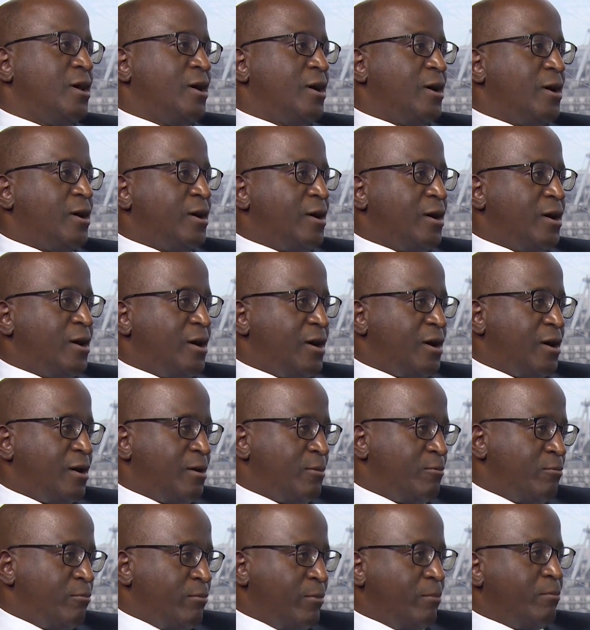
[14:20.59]

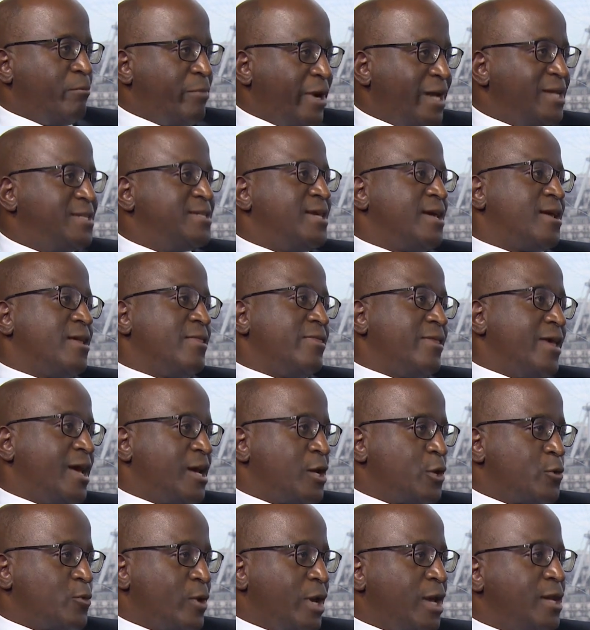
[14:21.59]
by taking their
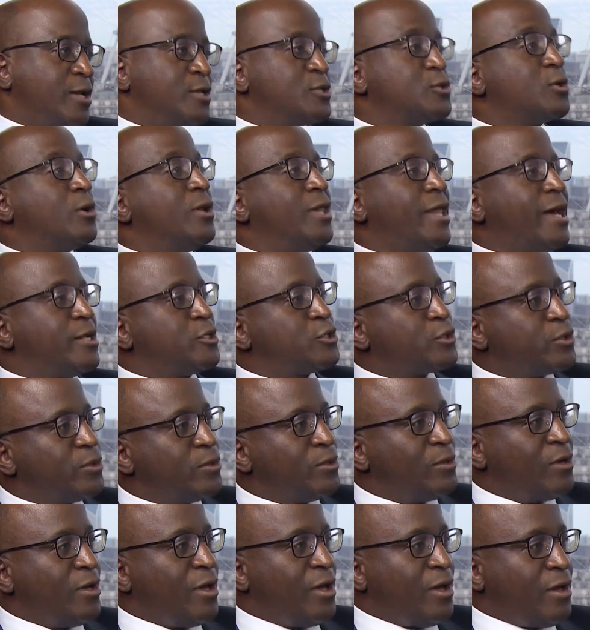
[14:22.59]
grain as
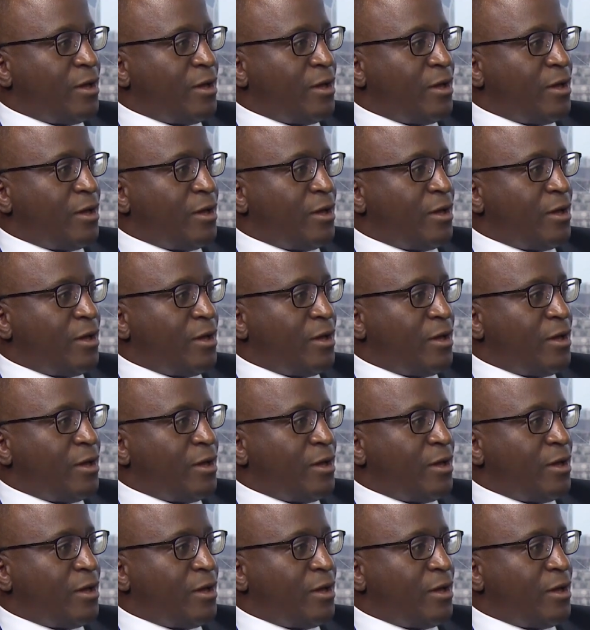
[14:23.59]
collateral,